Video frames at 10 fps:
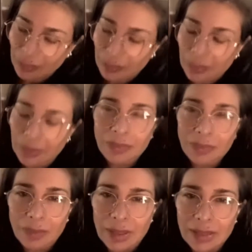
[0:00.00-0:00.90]
one of
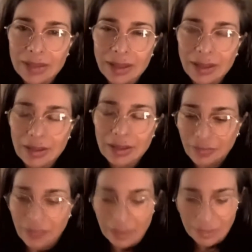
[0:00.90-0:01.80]
the ways that I
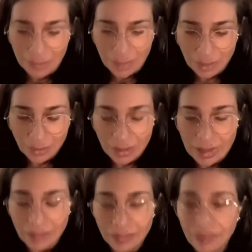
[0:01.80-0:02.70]
define my
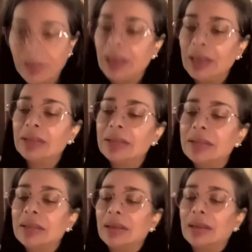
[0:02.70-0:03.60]
grief
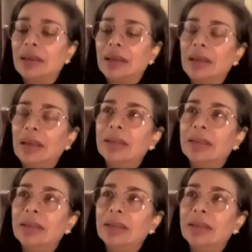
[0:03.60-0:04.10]
is